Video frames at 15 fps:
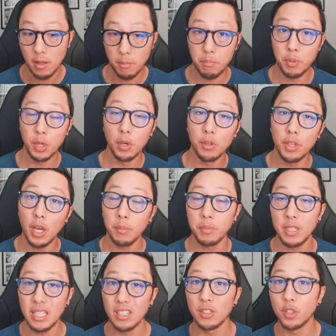build up
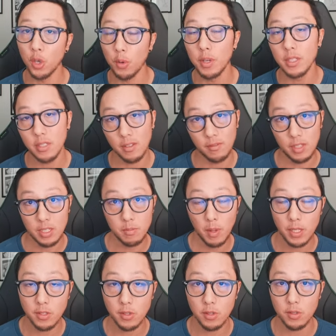the endurance of these
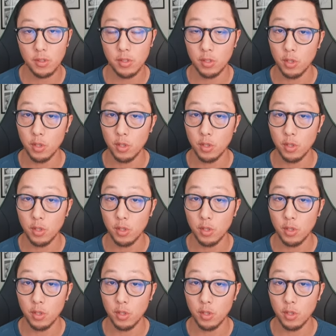muscles